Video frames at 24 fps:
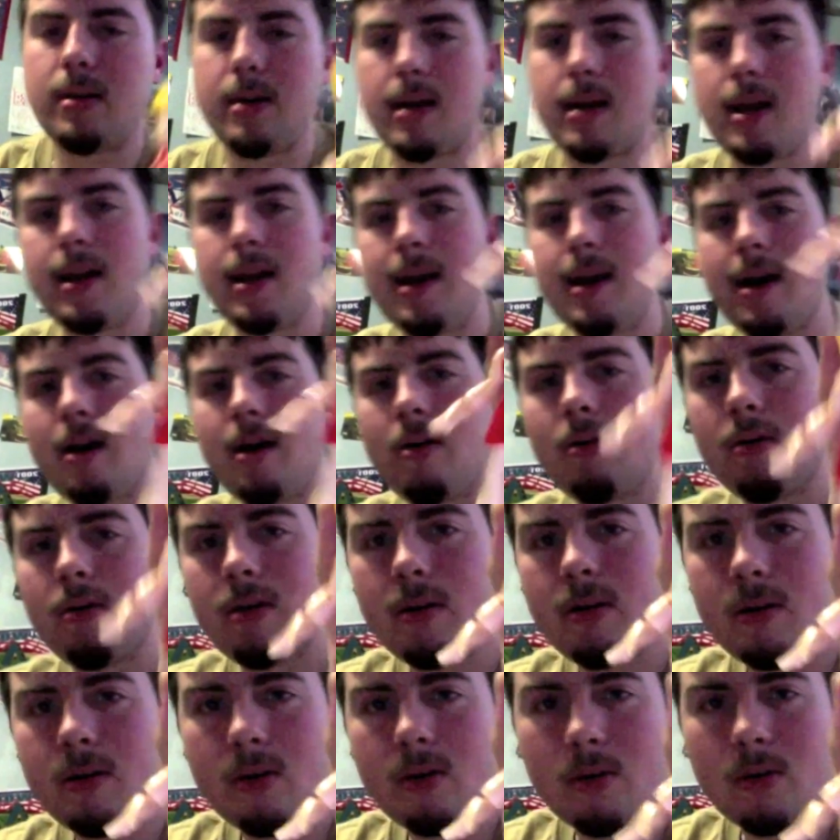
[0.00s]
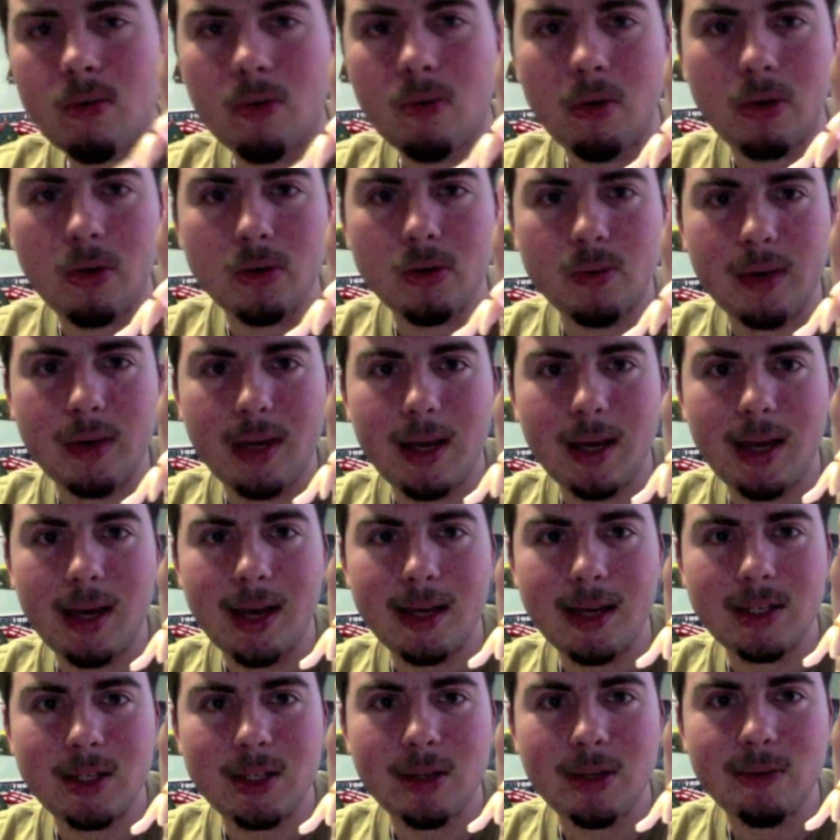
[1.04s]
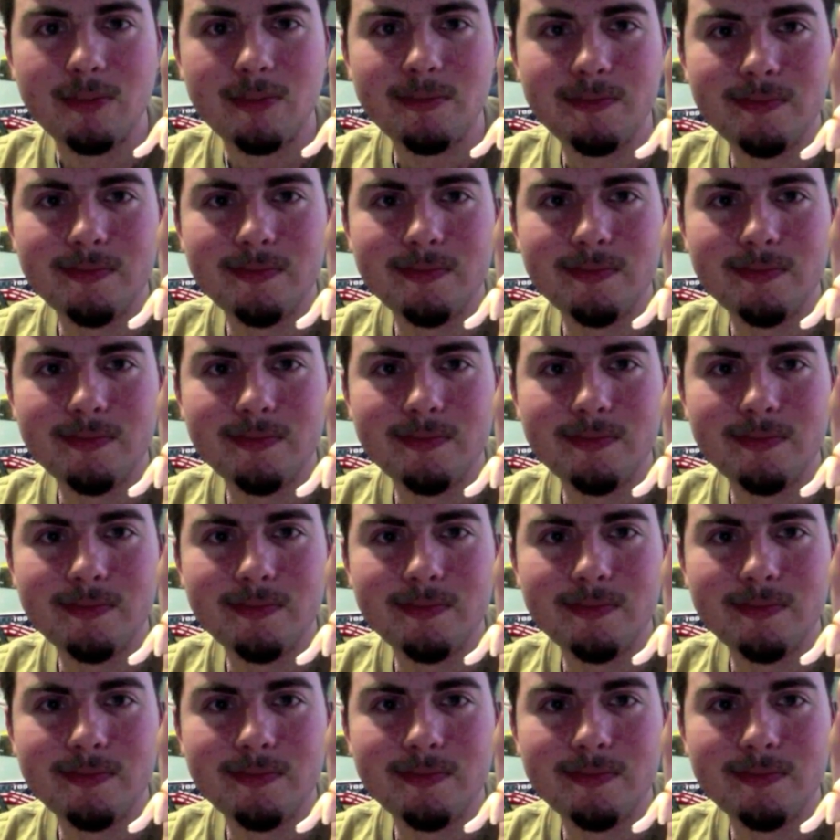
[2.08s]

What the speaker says: And now Roll is winking at you.